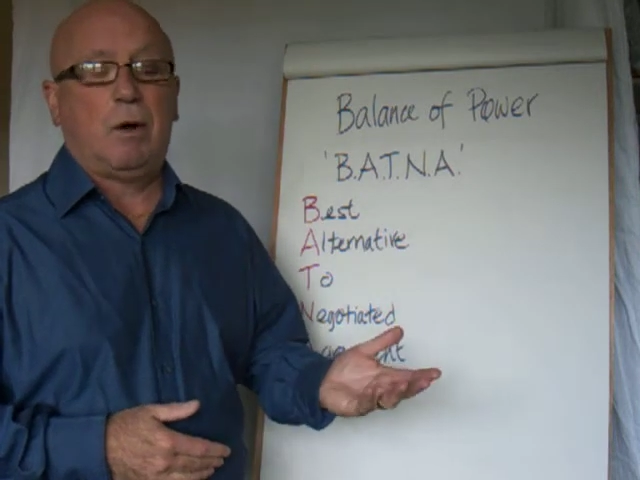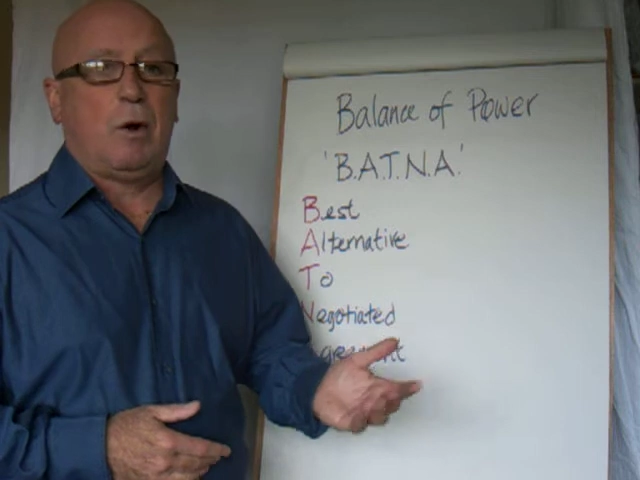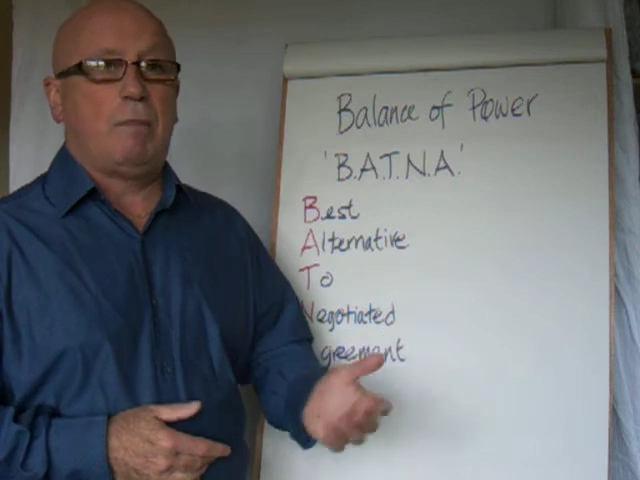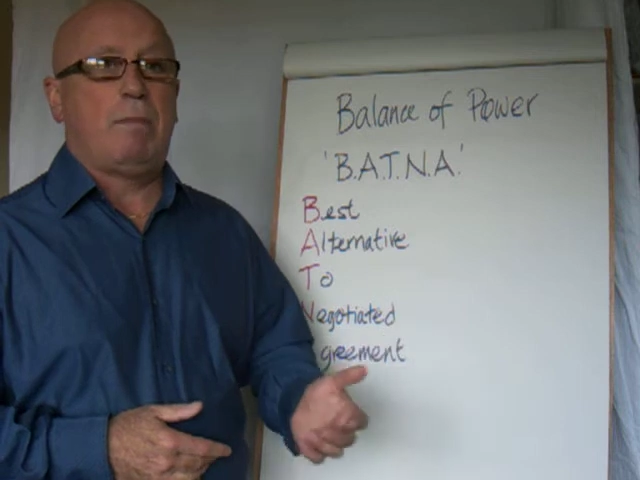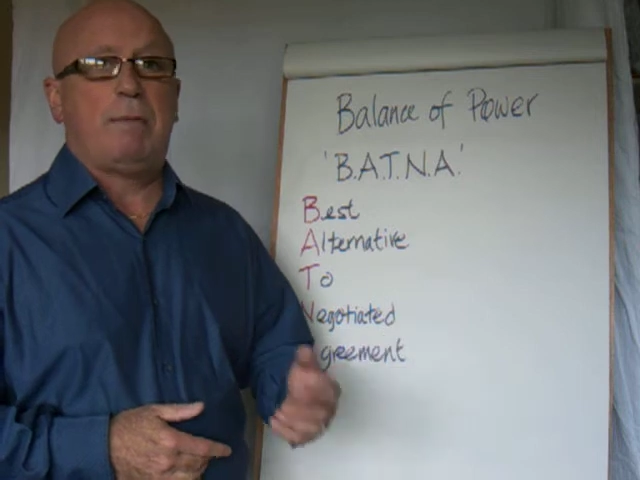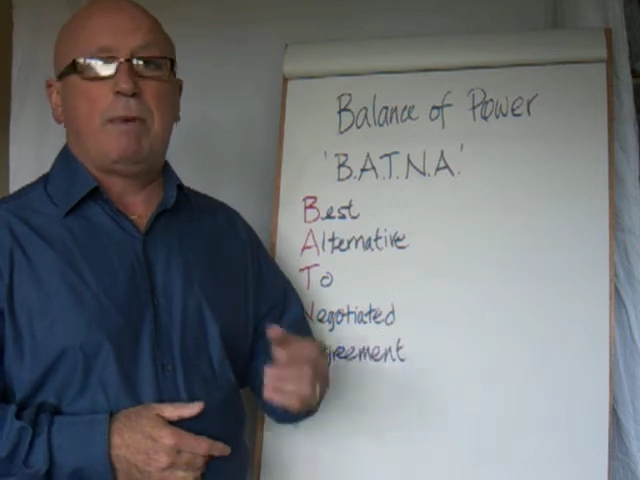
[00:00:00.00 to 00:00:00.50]

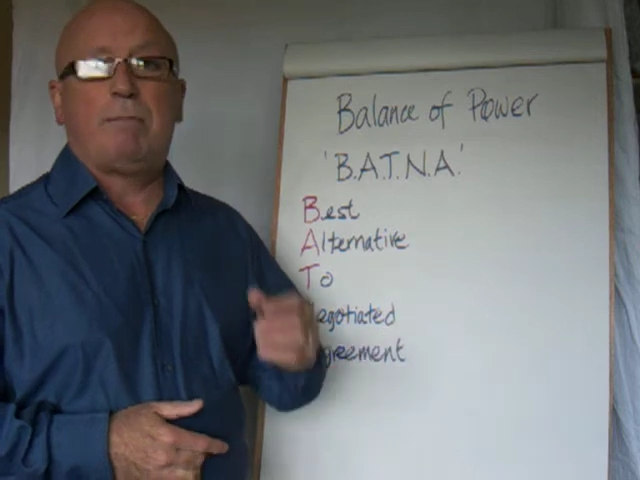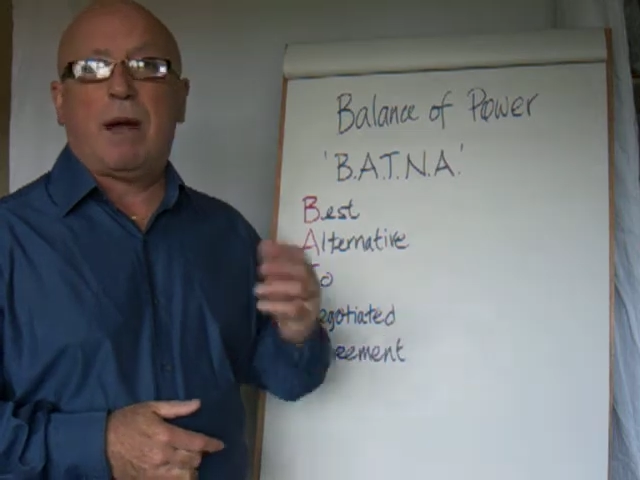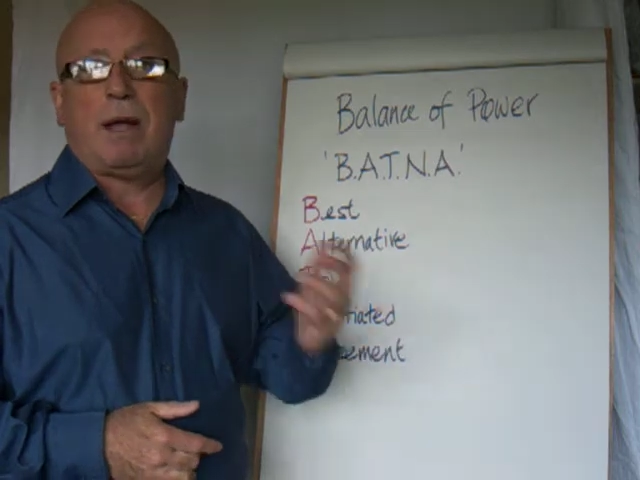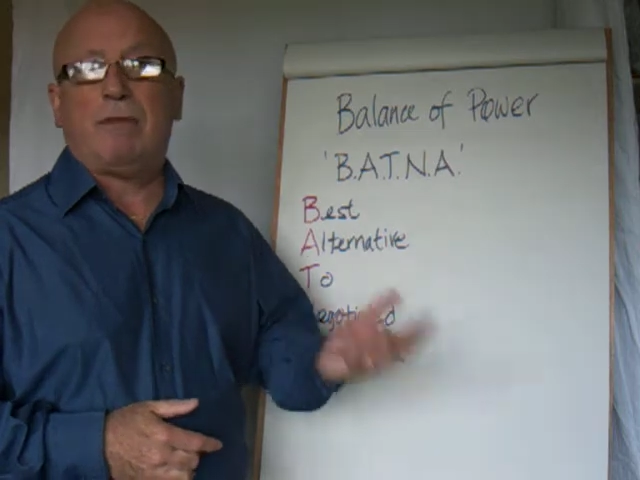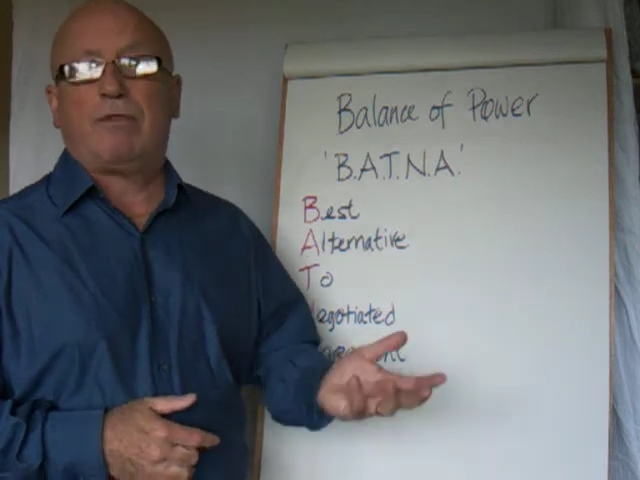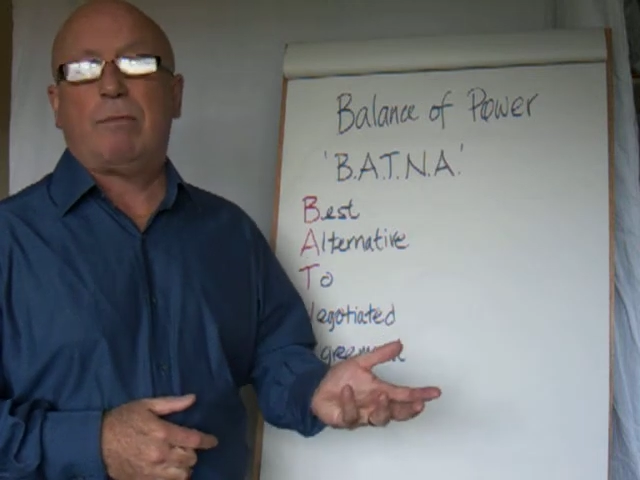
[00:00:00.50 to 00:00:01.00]
or maybe
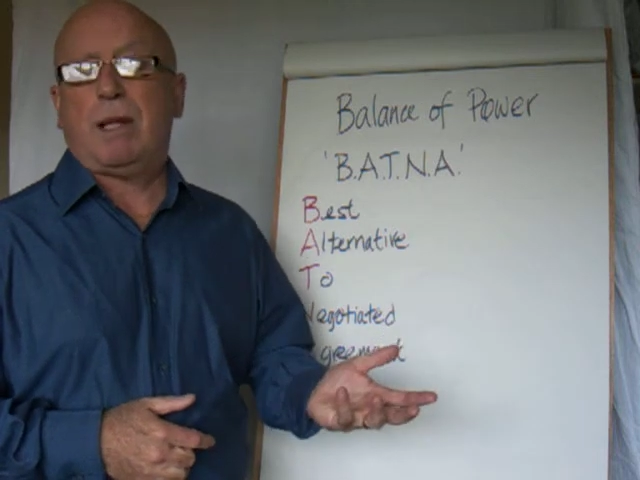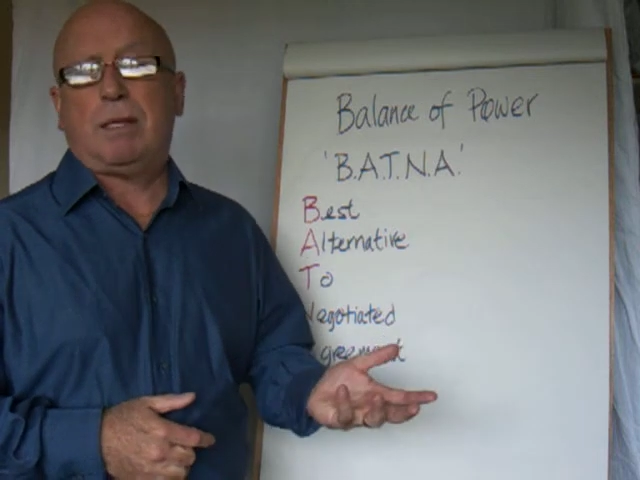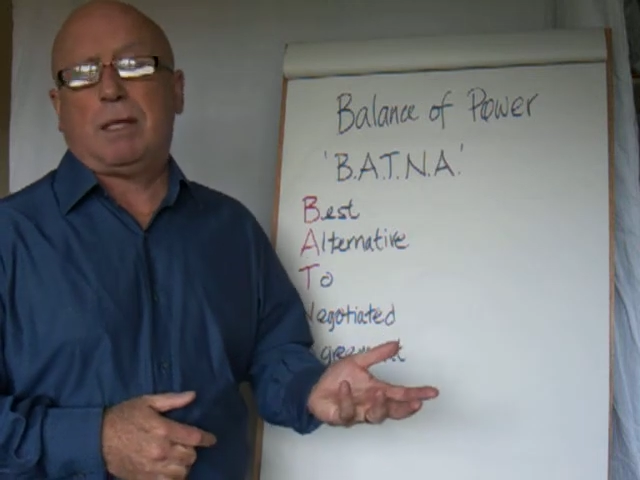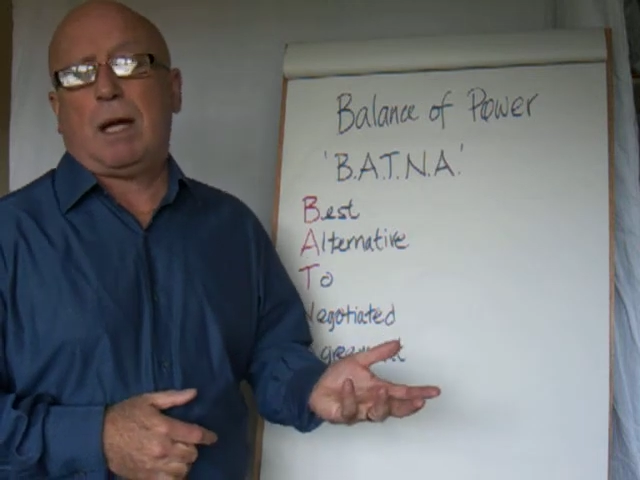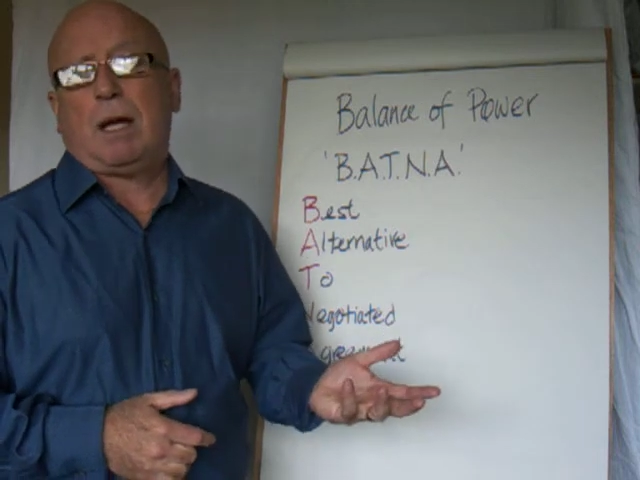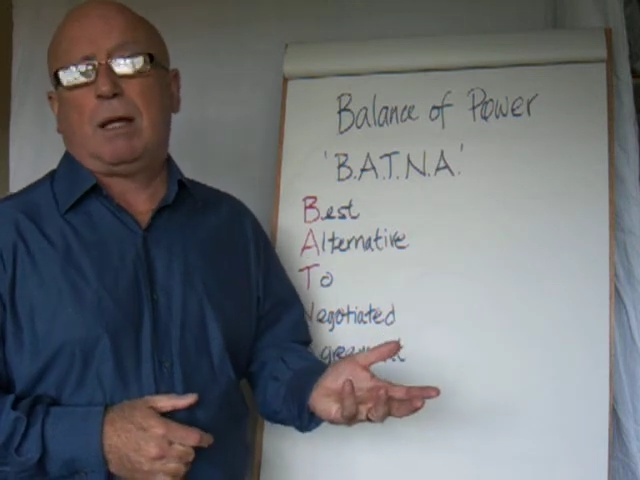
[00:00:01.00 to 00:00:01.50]
buy it from the
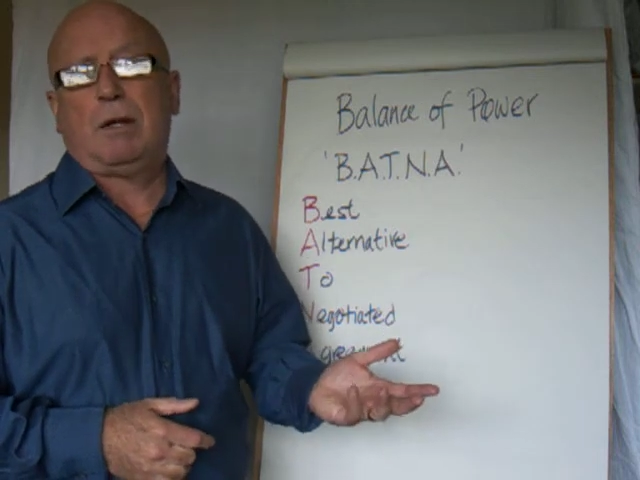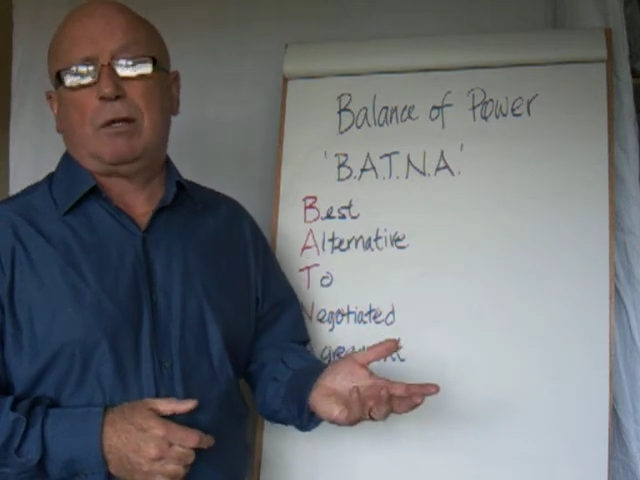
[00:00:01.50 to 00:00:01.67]
internet.